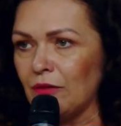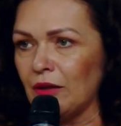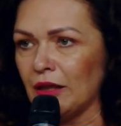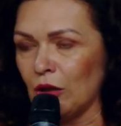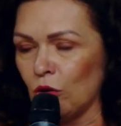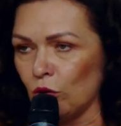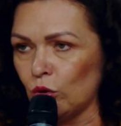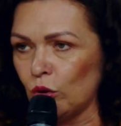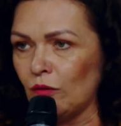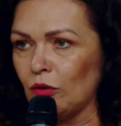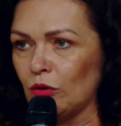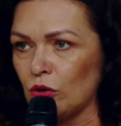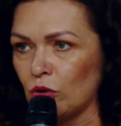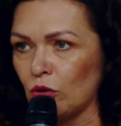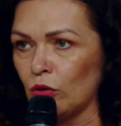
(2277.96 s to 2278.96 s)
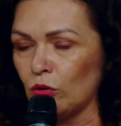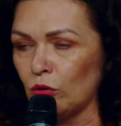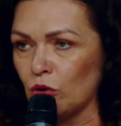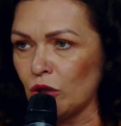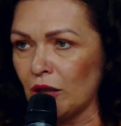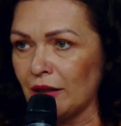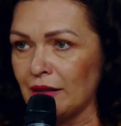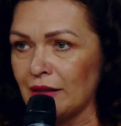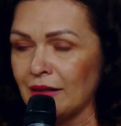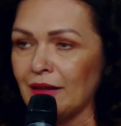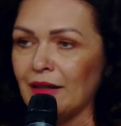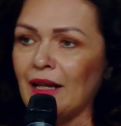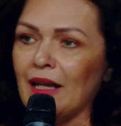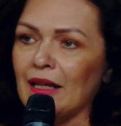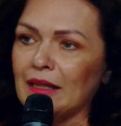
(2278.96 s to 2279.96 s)
we gathered
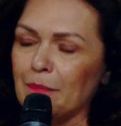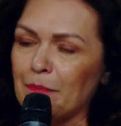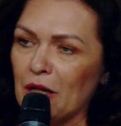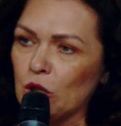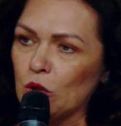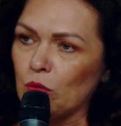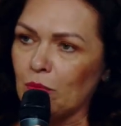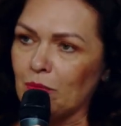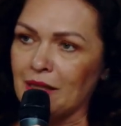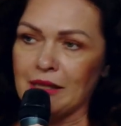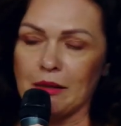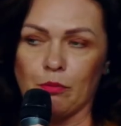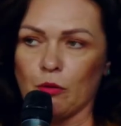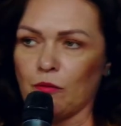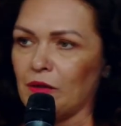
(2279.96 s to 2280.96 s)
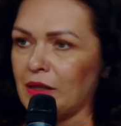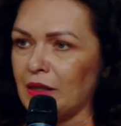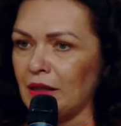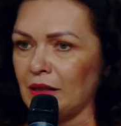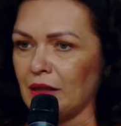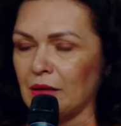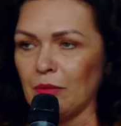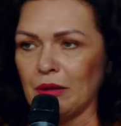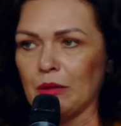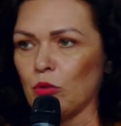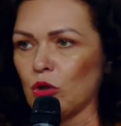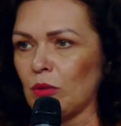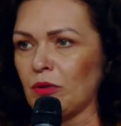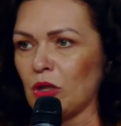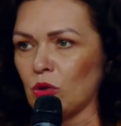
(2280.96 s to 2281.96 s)
experts who are ready to
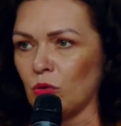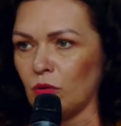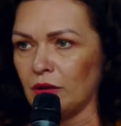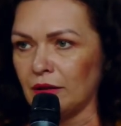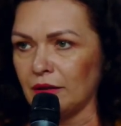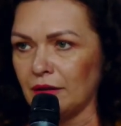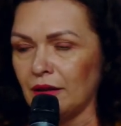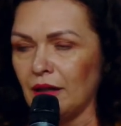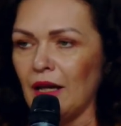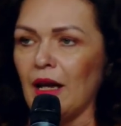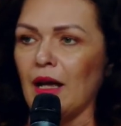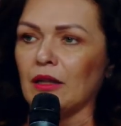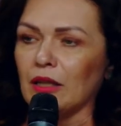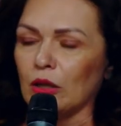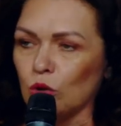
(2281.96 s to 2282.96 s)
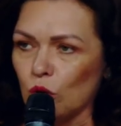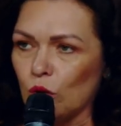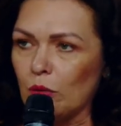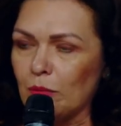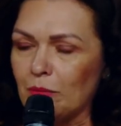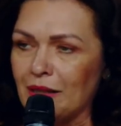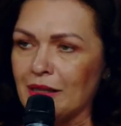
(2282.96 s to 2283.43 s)
contribute. But